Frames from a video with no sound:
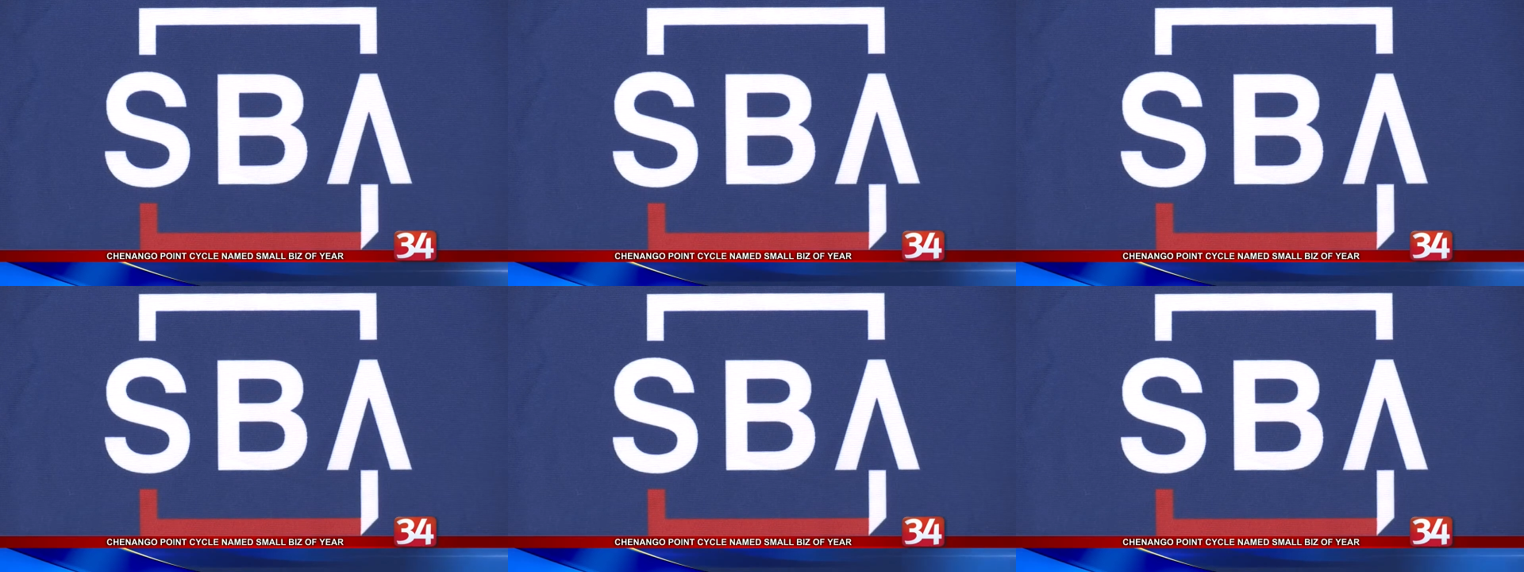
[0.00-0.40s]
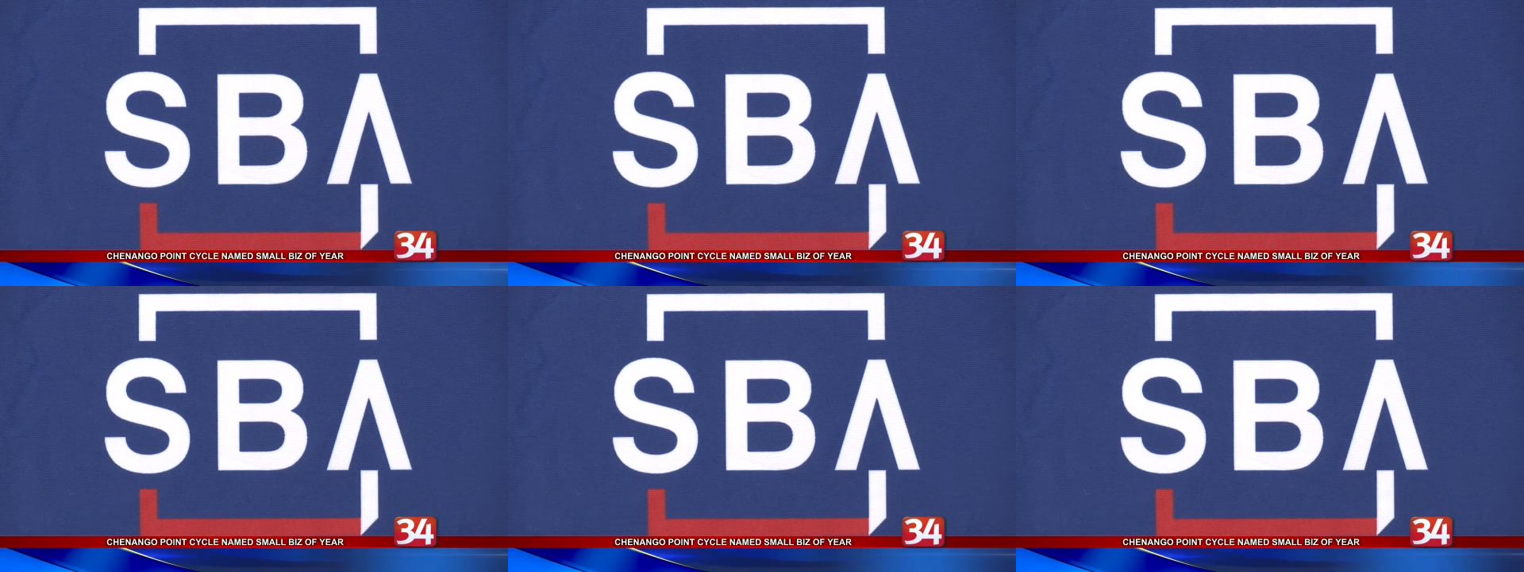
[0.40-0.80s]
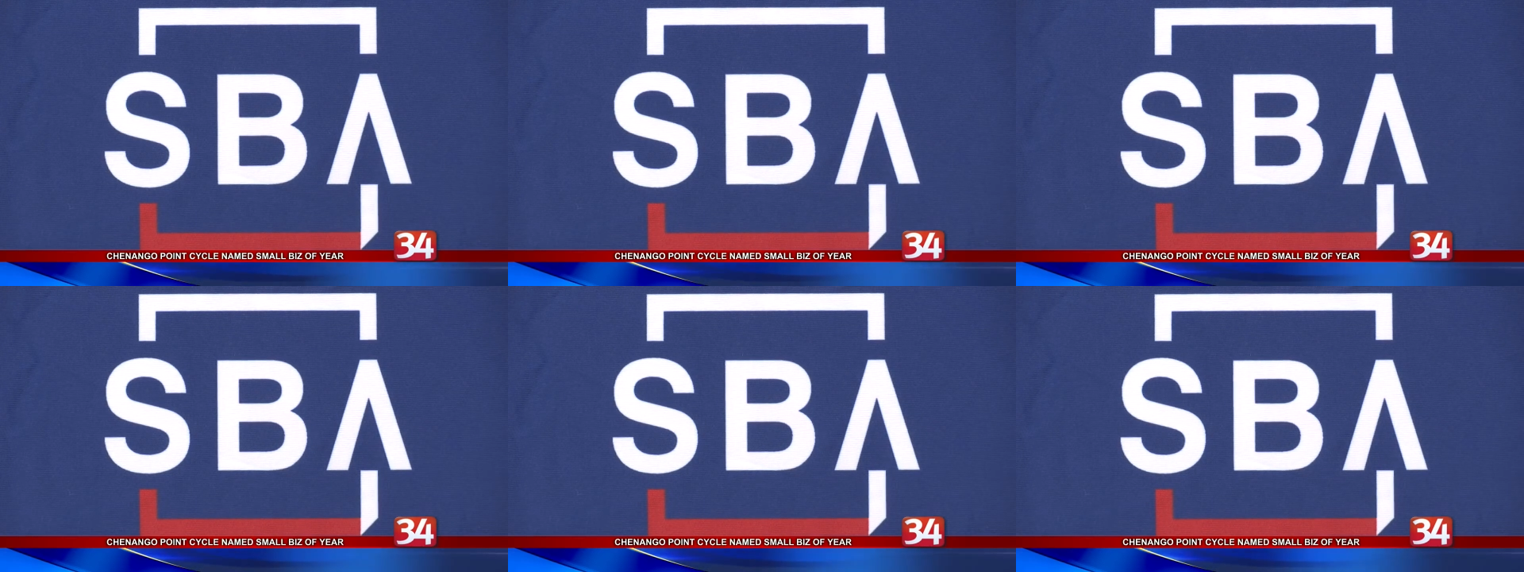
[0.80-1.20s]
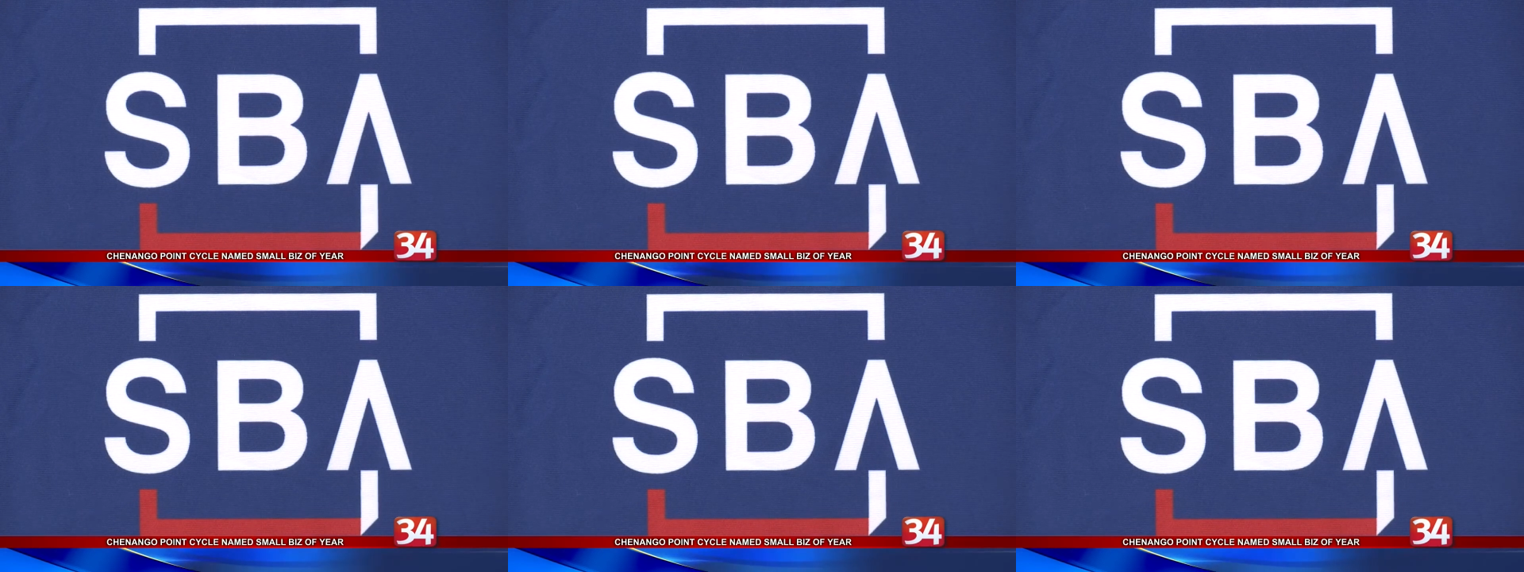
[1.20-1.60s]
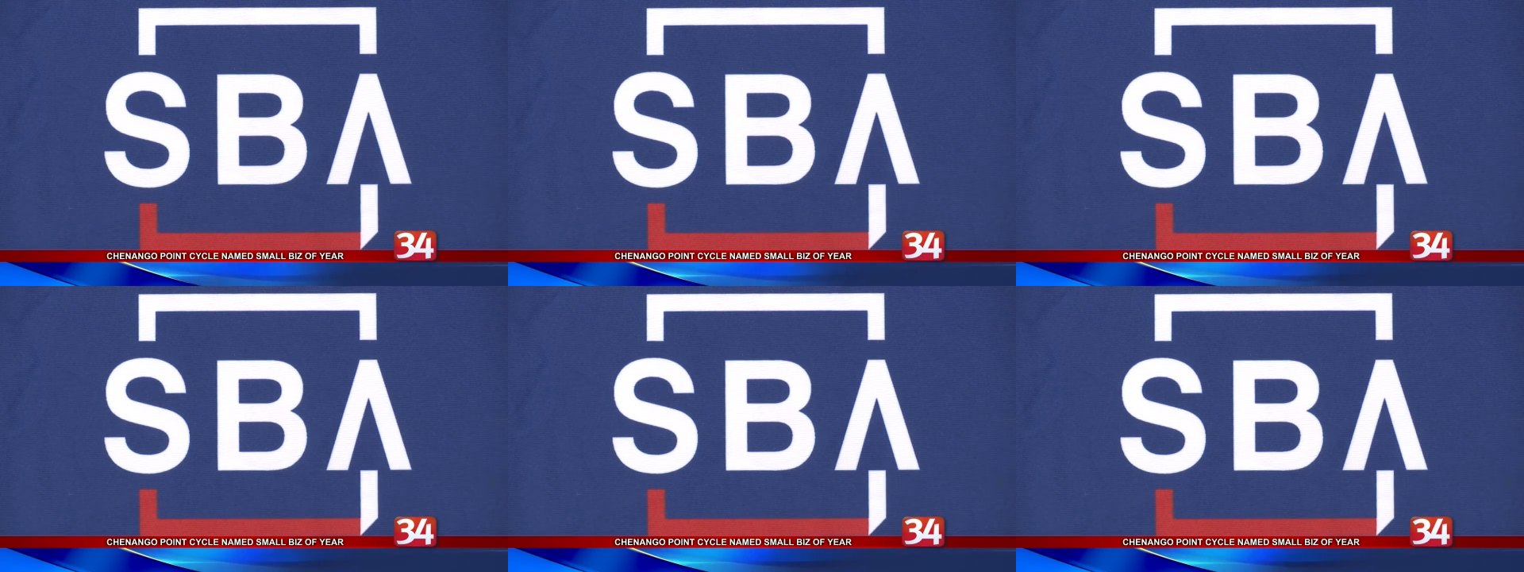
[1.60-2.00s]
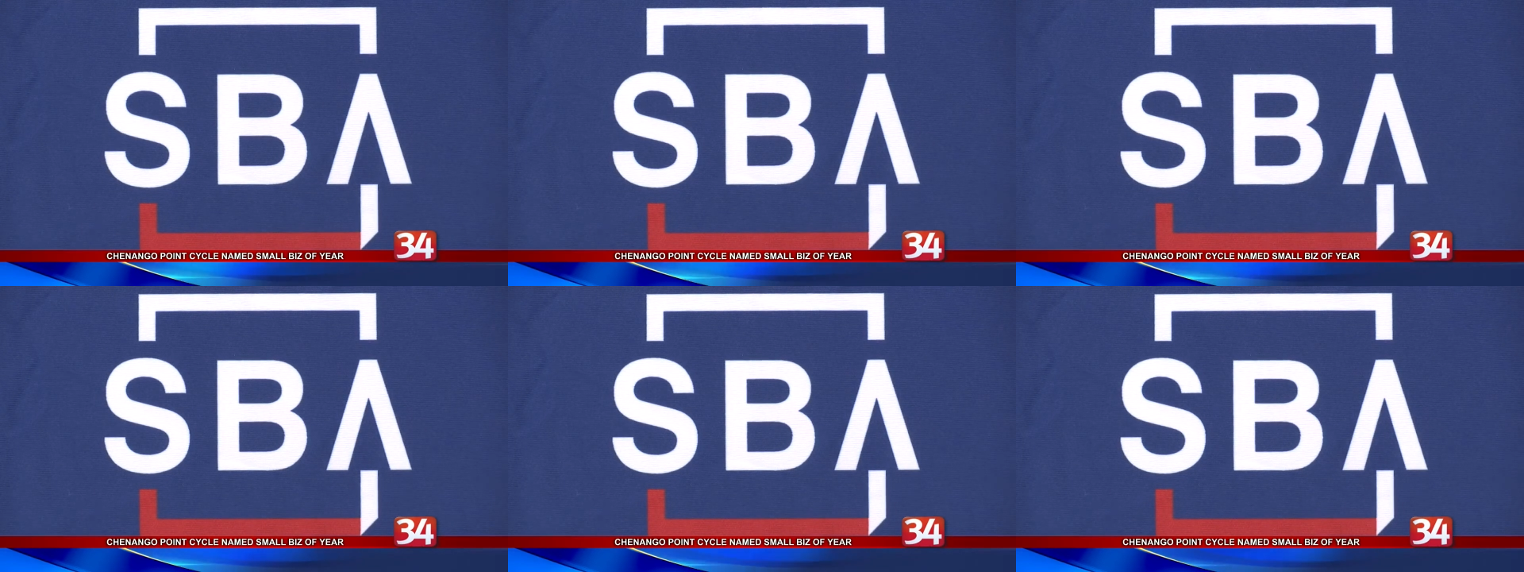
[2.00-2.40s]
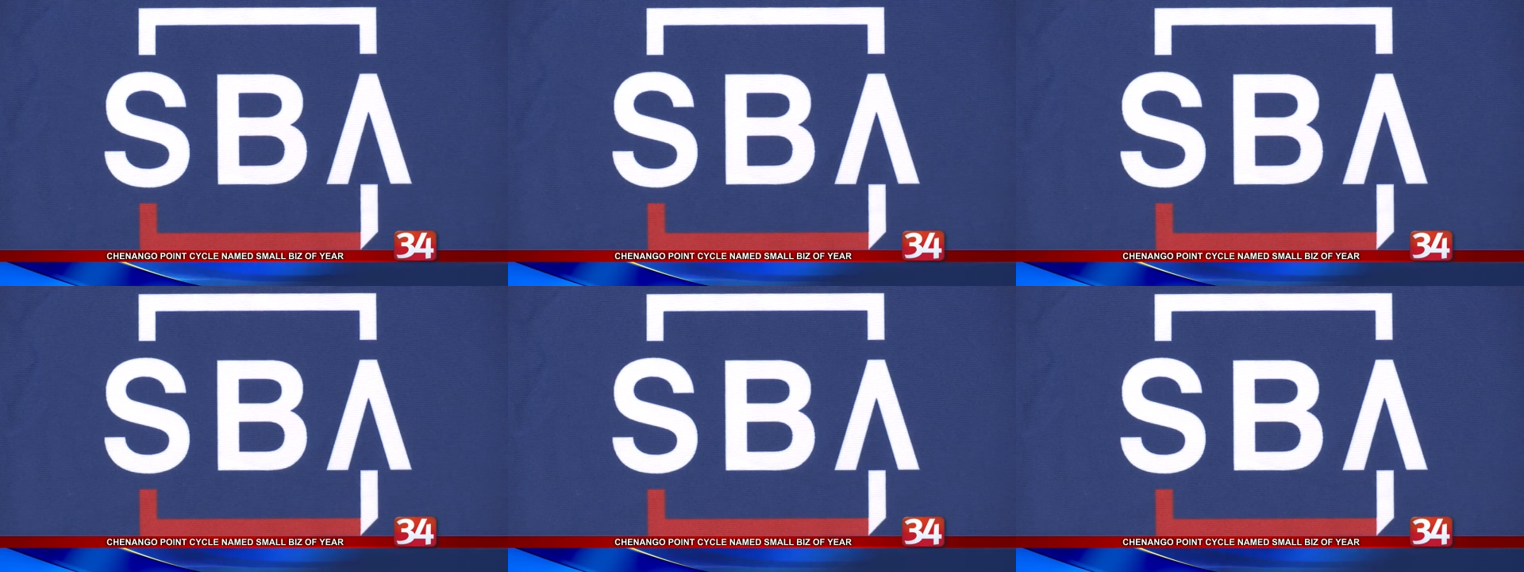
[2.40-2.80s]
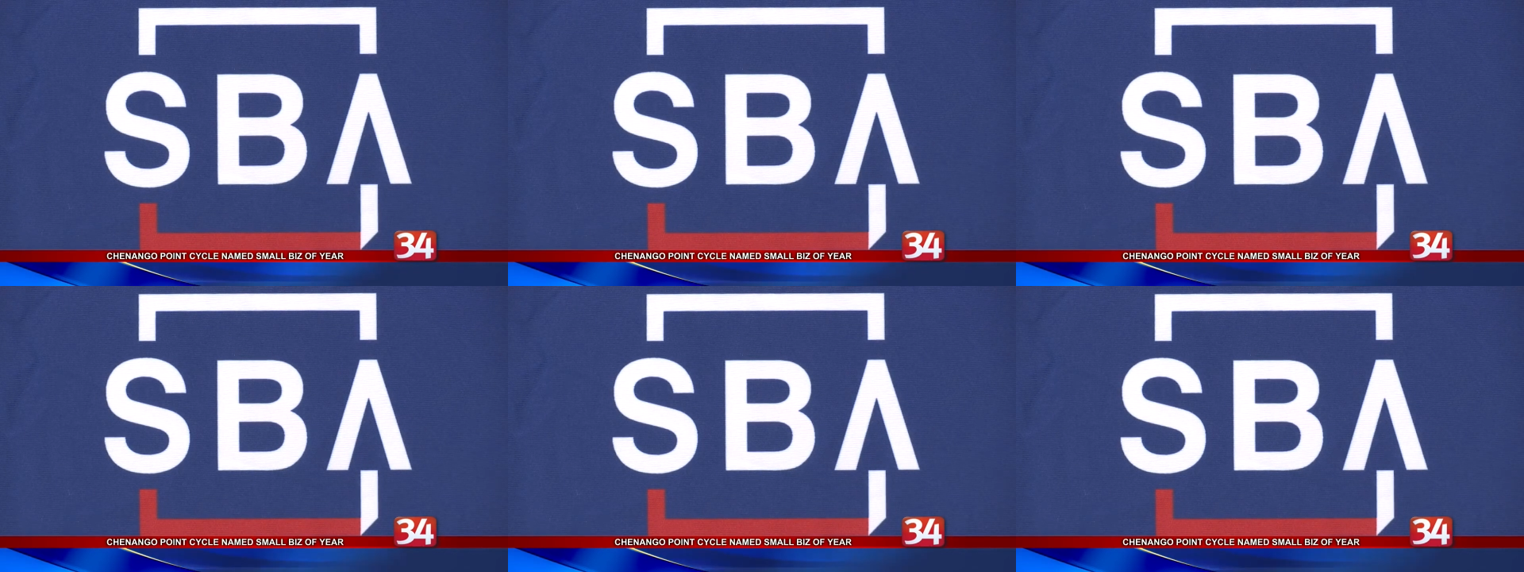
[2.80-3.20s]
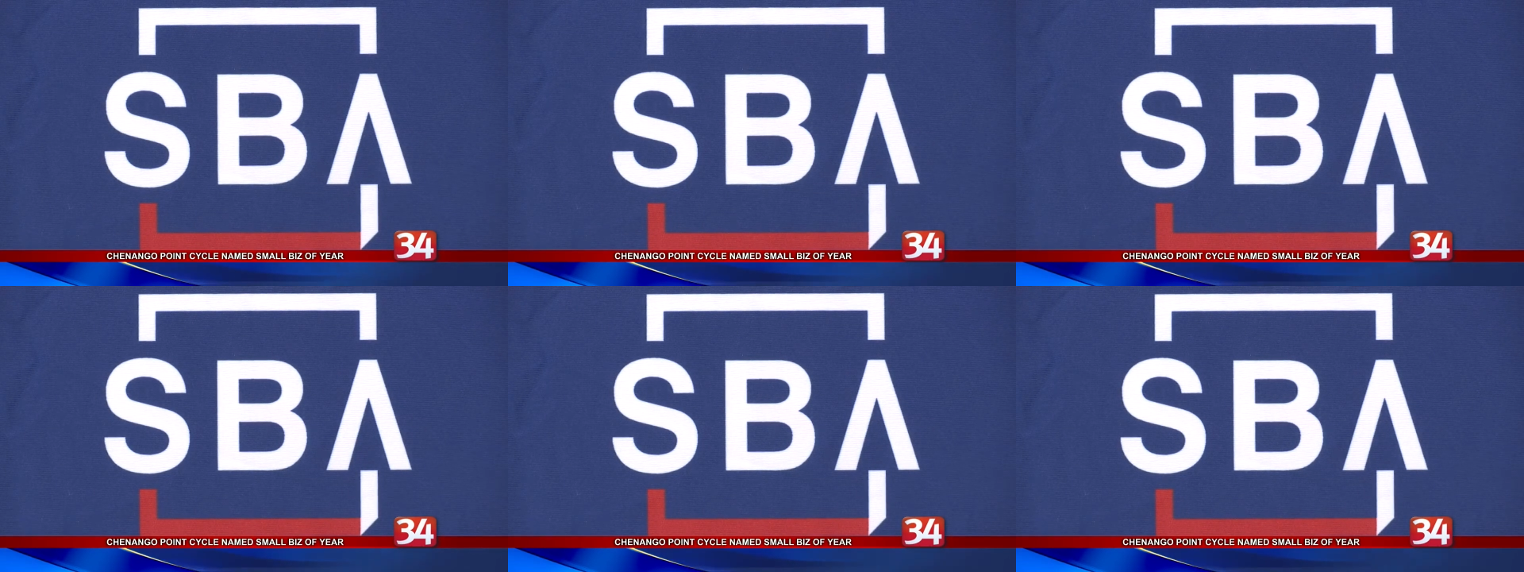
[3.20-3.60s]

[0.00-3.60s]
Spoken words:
No face is visible, so there are no lips to read.